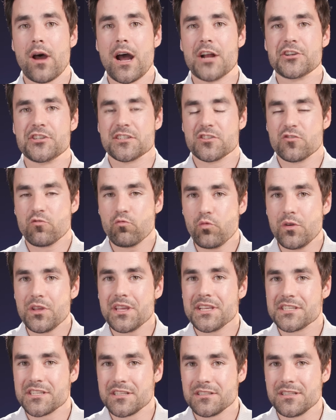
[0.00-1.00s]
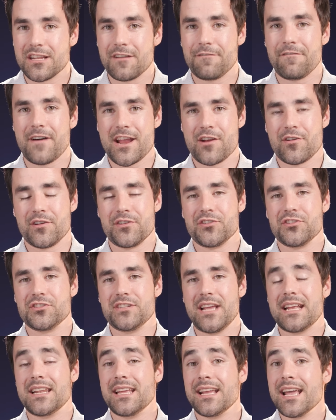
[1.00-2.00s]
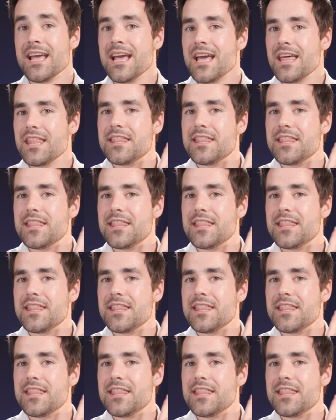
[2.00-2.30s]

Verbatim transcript: project to really solidify your understanding,